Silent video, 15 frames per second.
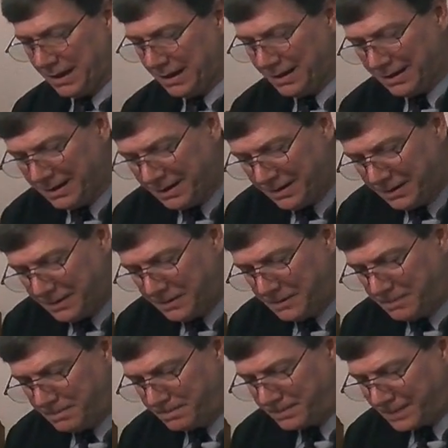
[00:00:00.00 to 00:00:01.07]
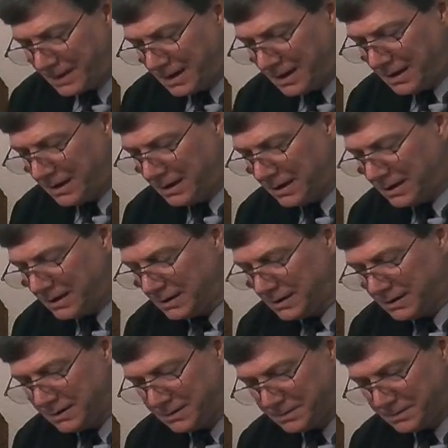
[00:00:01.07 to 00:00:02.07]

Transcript: (no one is talking)